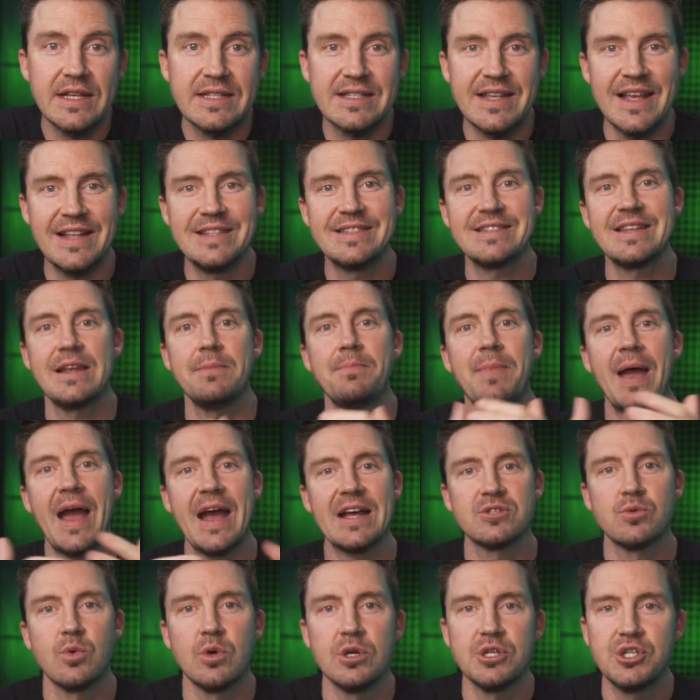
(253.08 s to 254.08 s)
links and send
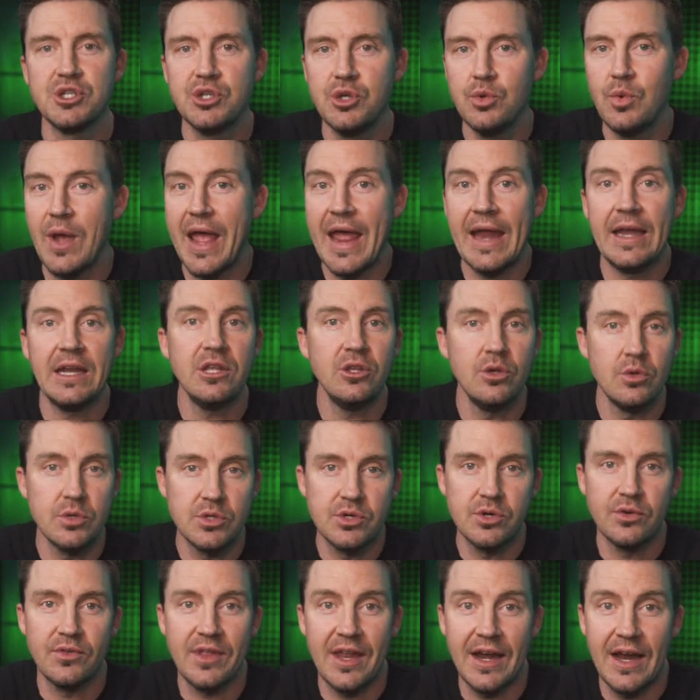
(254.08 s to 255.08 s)
passwords to any
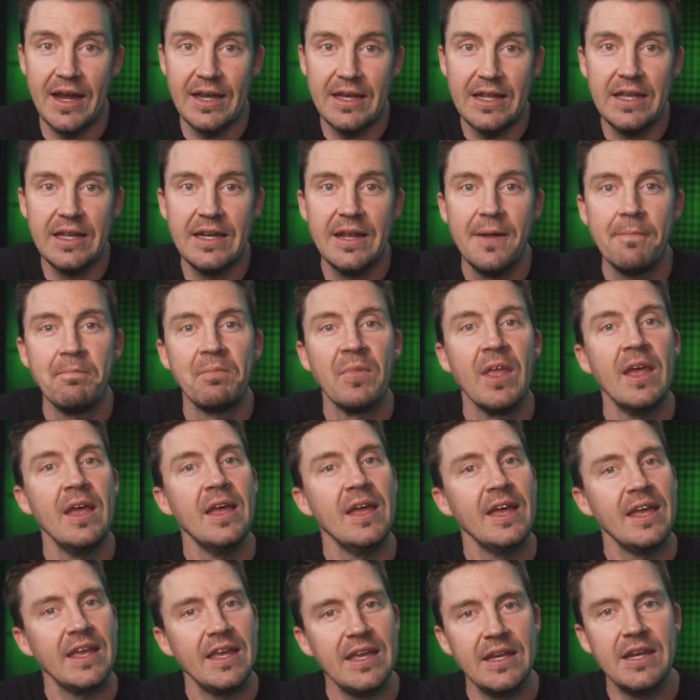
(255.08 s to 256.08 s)
user that I need,
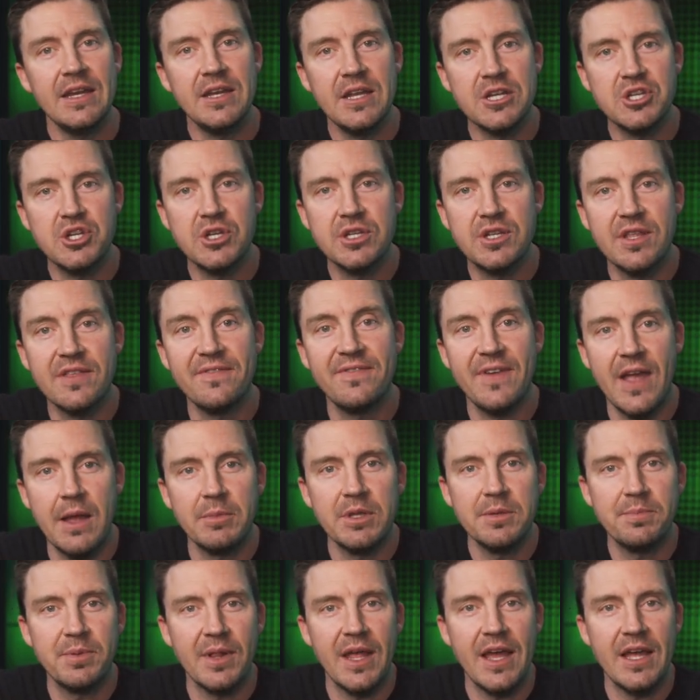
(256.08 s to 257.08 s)
in addition to the
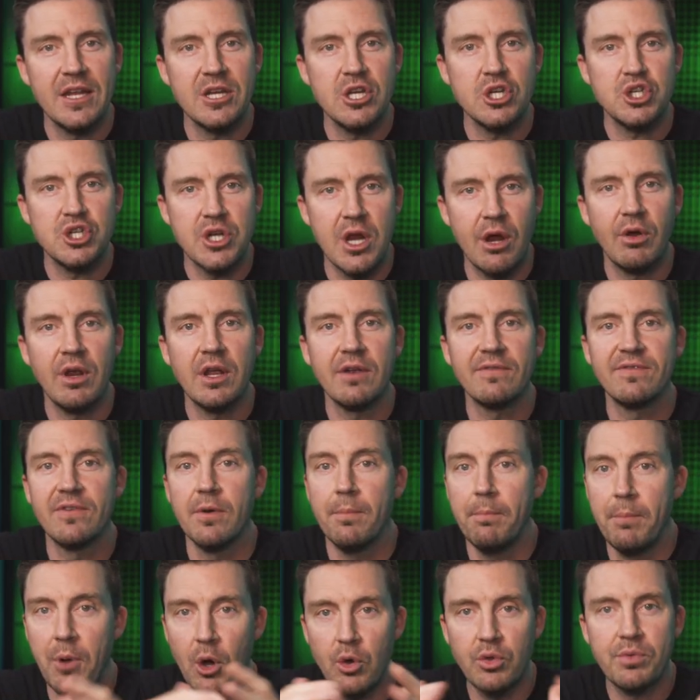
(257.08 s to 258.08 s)
family plan sharing for
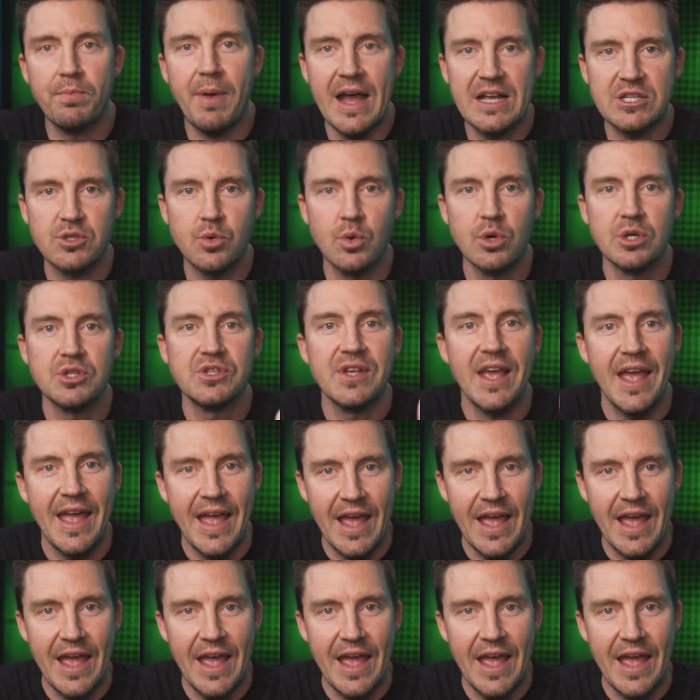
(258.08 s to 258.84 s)
both passwords